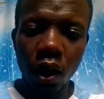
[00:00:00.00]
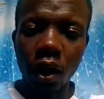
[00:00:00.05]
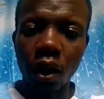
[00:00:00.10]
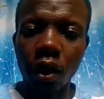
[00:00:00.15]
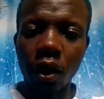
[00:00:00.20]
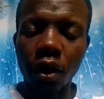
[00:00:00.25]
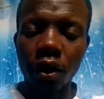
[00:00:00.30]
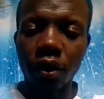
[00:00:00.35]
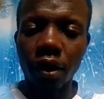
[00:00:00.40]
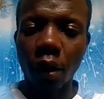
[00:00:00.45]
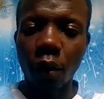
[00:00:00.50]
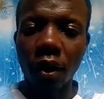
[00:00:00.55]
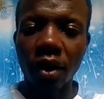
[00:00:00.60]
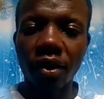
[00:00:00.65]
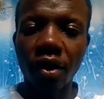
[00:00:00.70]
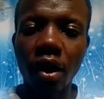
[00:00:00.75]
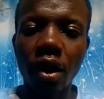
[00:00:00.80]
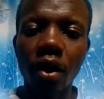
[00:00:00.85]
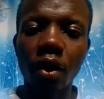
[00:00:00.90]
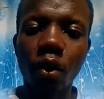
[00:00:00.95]
Yes, I was
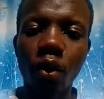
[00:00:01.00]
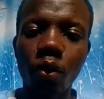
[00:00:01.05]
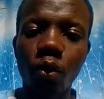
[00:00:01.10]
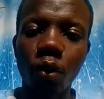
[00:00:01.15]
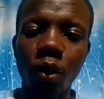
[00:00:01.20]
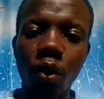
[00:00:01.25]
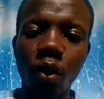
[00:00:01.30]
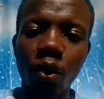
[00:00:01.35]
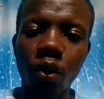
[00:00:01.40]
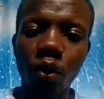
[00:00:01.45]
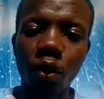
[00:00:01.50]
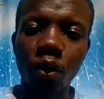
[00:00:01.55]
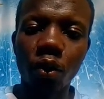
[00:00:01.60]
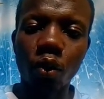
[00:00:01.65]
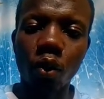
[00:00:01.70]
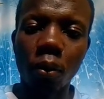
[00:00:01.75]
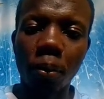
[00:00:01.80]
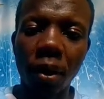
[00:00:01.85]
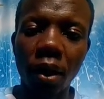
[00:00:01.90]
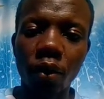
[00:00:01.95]
saying we don't use
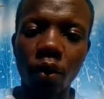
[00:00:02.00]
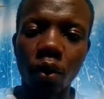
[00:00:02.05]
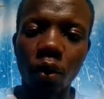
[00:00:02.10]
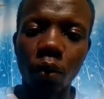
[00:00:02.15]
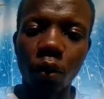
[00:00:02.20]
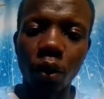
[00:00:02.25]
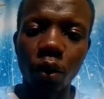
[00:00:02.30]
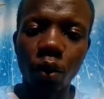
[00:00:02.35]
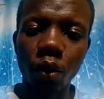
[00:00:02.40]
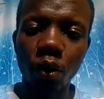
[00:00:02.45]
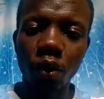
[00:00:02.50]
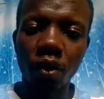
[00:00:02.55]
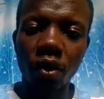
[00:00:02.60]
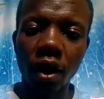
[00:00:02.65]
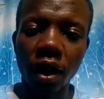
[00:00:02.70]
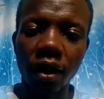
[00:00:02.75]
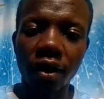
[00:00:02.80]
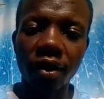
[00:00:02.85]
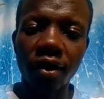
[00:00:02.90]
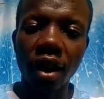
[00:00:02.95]
comparison, we use
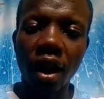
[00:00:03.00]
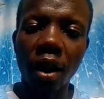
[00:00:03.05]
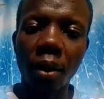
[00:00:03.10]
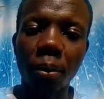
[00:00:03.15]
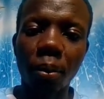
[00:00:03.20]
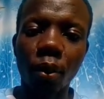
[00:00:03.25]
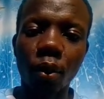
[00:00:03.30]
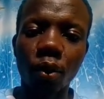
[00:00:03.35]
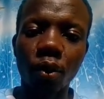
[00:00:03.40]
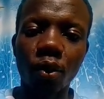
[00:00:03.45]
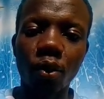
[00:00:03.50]
examples.